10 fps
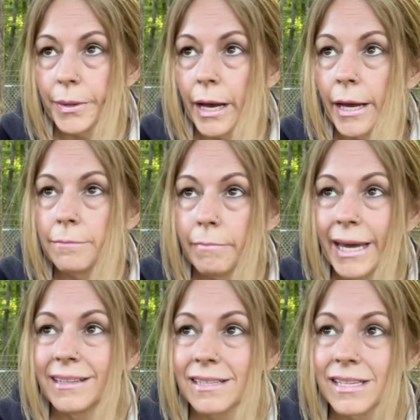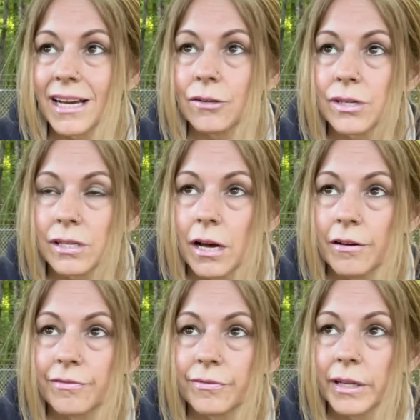I make and sell
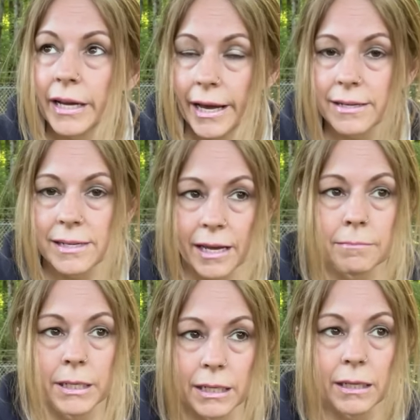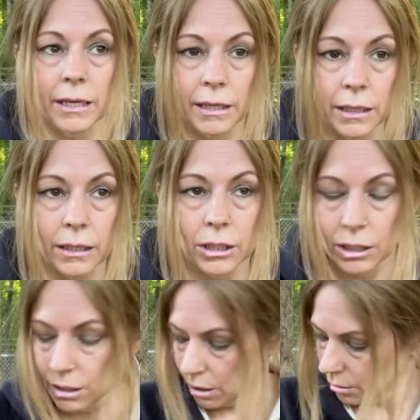stuff that has Amanita in it,
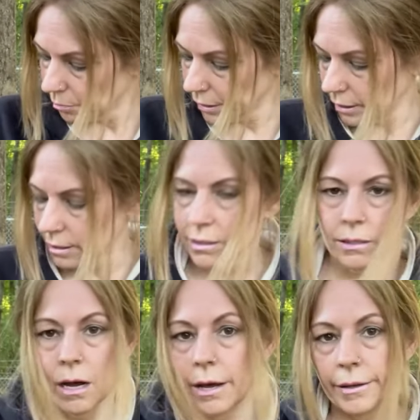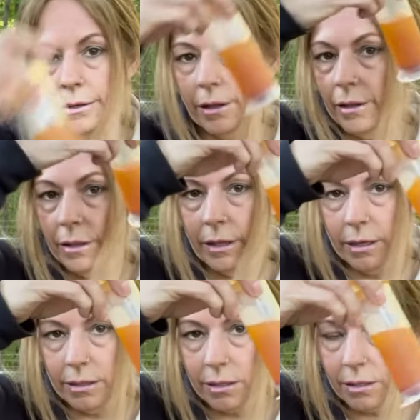but it is not this.